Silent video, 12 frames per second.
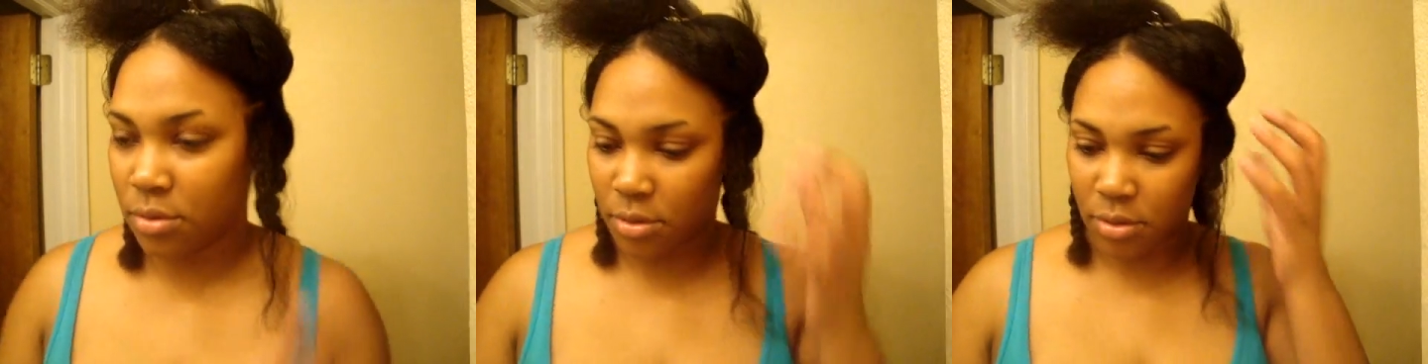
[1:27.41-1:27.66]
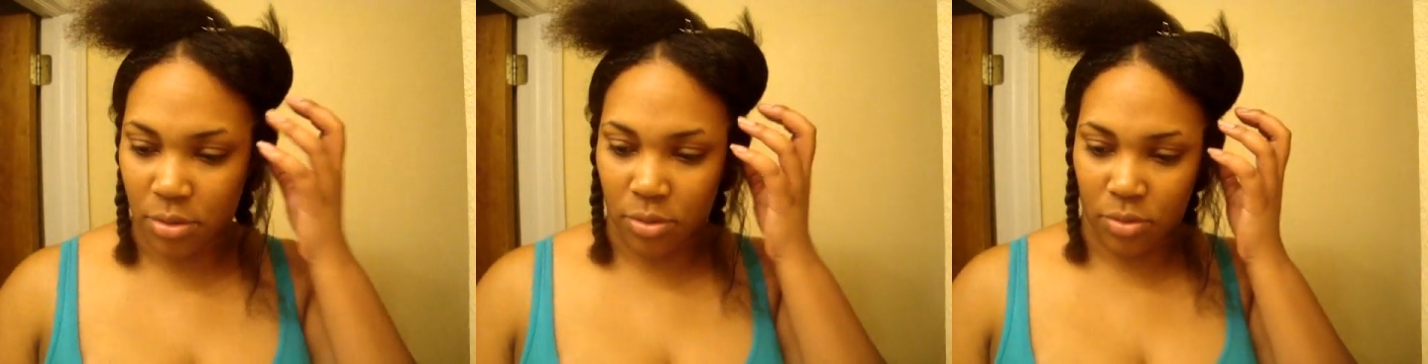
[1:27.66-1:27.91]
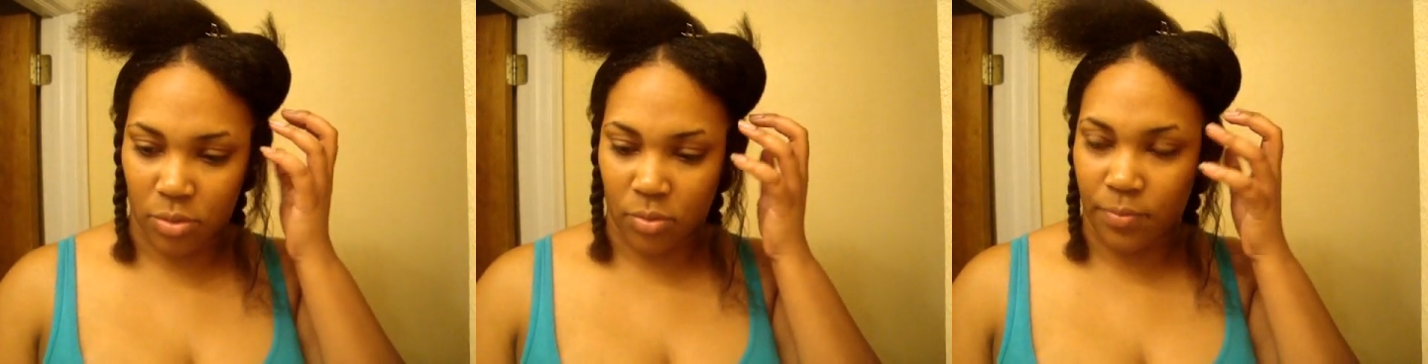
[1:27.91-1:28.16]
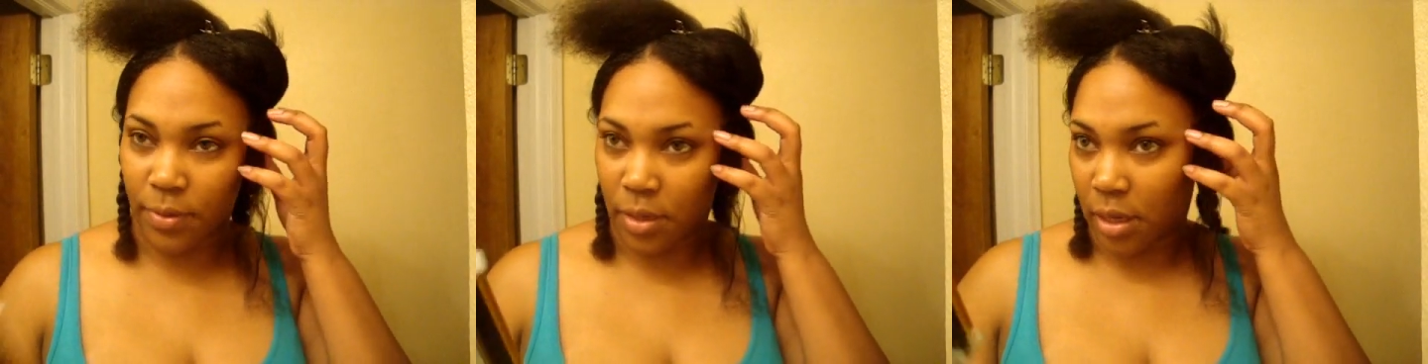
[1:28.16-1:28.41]

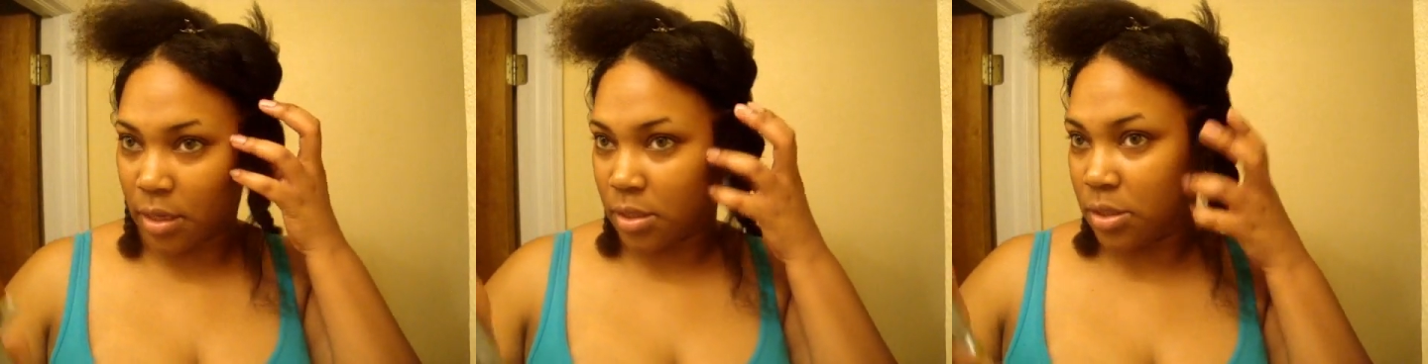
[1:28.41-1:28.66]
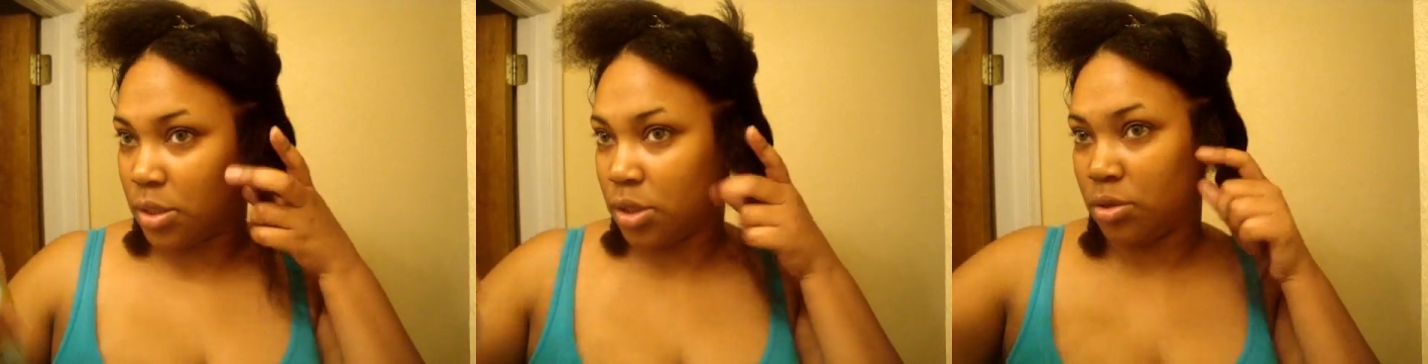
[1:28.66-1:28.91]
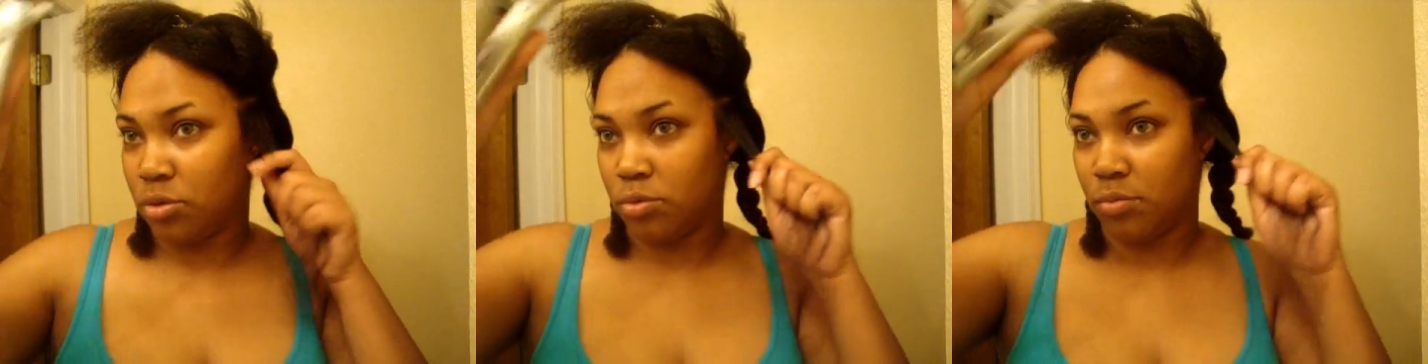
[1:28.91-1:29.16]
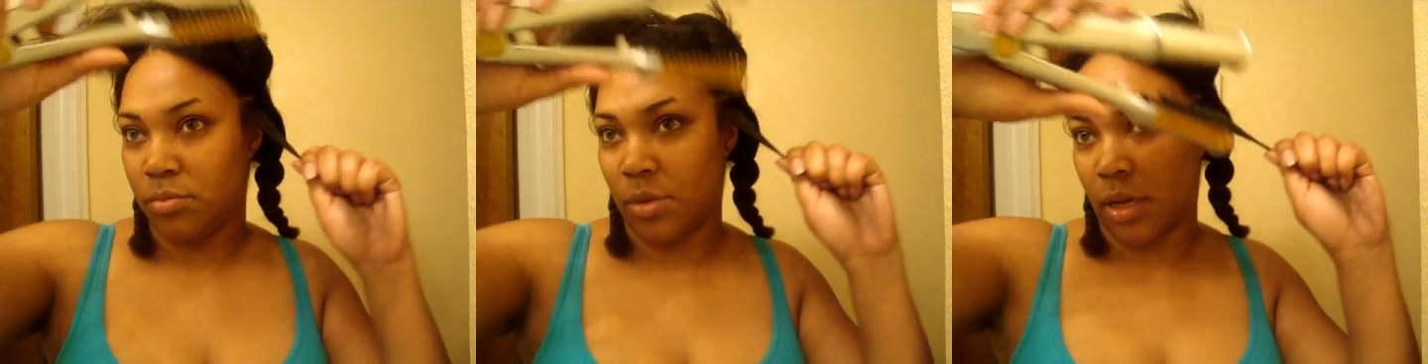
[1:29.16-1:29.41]
So I
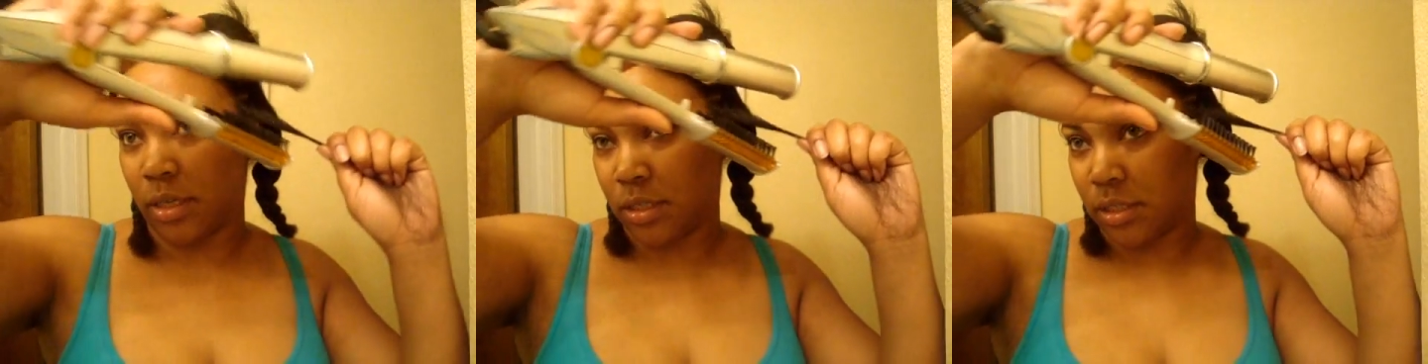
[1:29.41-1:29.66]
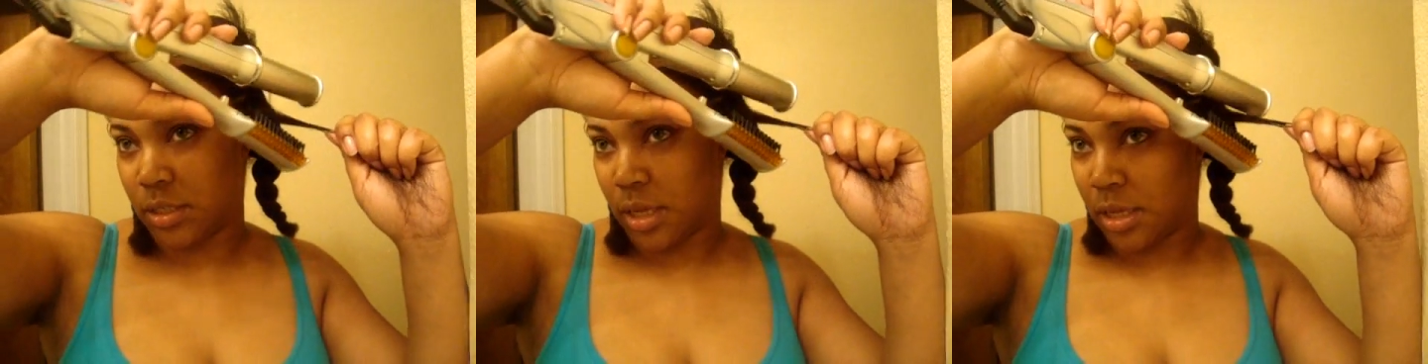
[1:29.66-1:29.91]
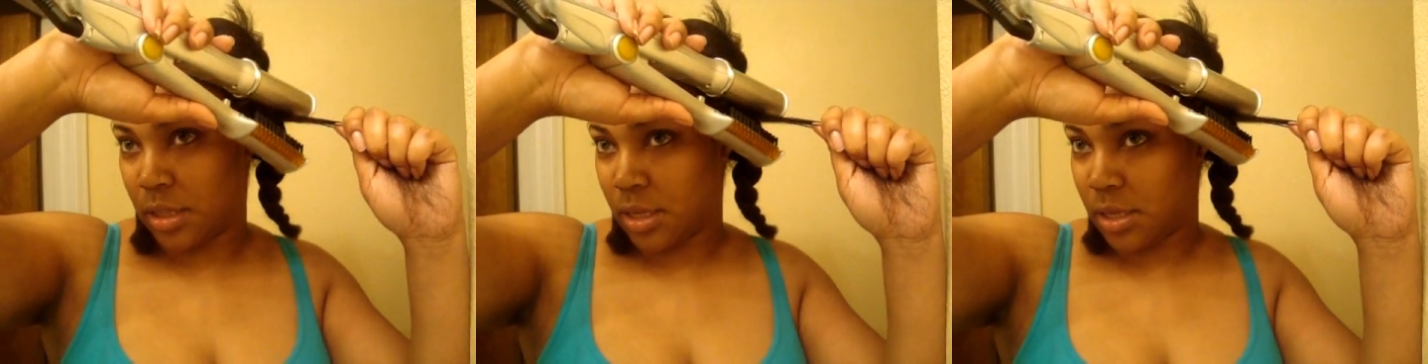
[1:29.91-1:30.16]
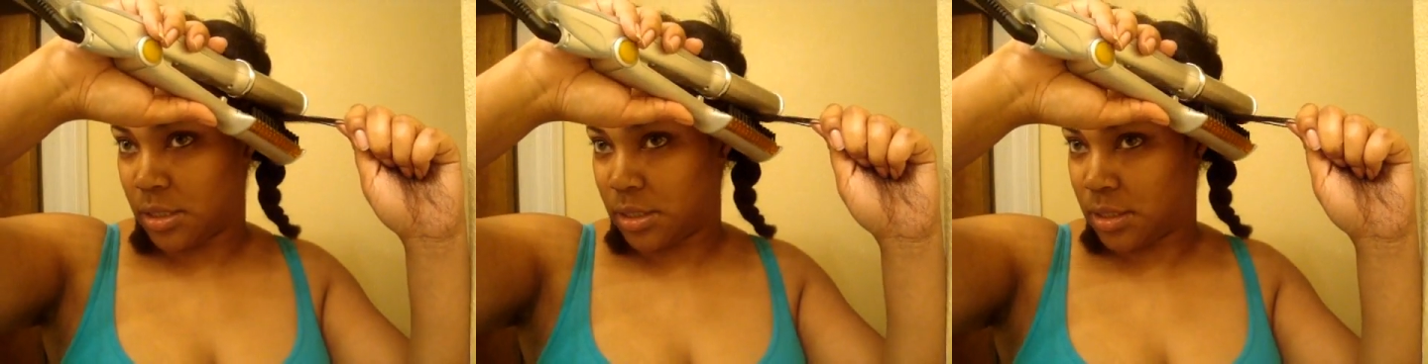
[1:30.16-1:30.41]
assume I just take
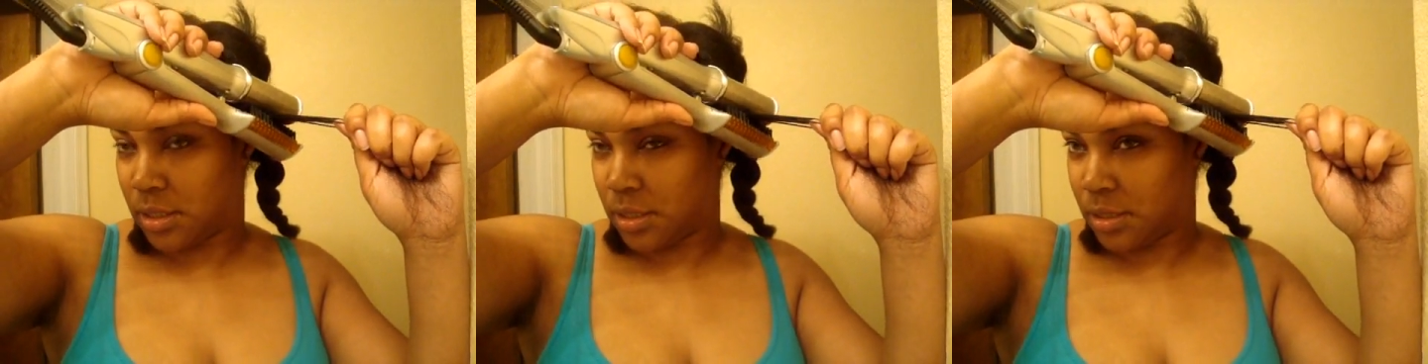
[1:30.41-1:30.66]
this.